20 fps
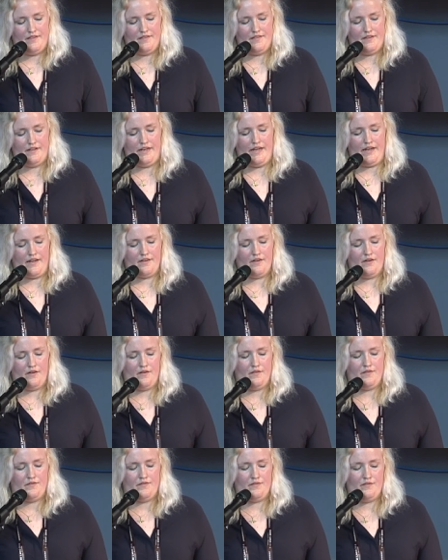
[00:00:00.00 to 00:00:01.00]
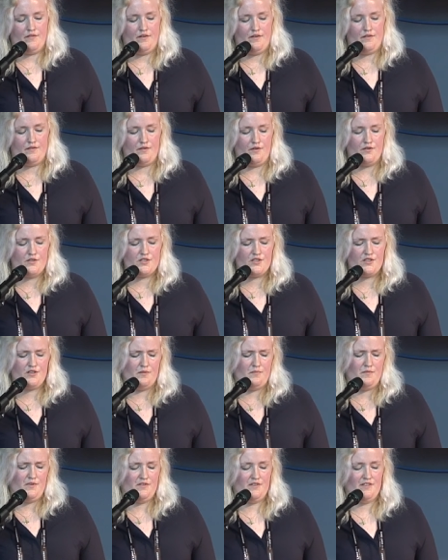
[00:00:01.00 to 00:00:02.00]
the lack of a social
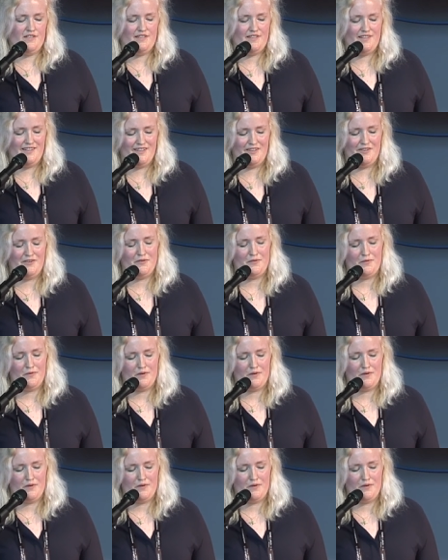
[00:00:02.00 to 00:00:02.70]
community